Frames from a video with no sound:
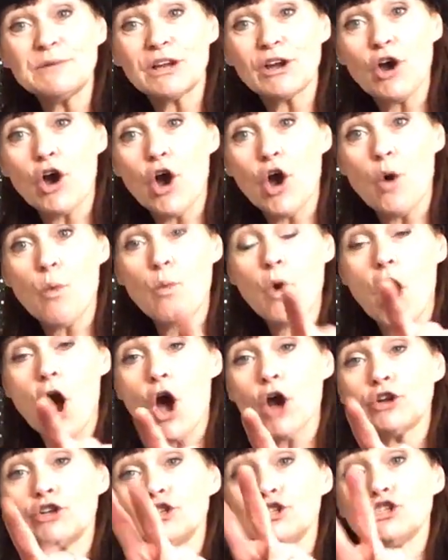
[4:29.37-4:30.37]
we go.
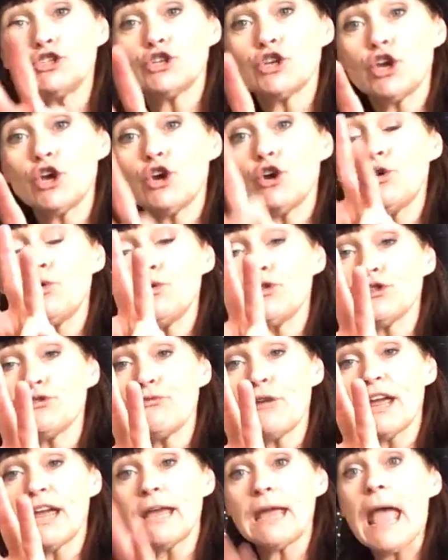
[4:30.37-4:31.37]
One, two,
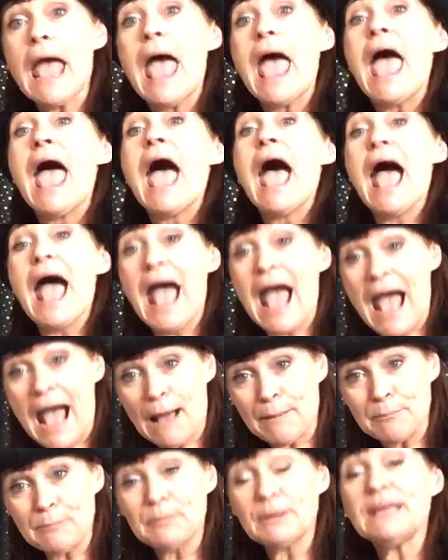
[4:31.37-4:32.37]
three.
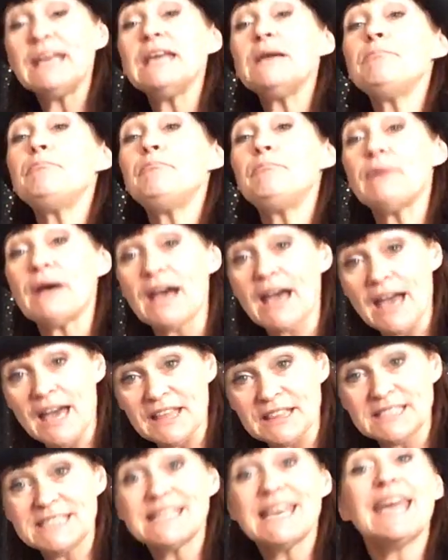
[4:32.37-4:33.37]
Happy
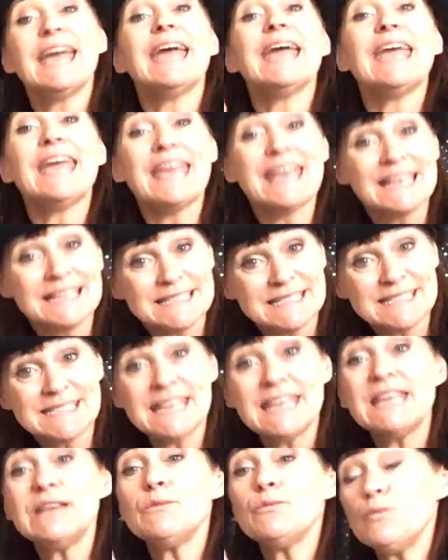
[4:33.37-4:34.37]
birthday, Izzy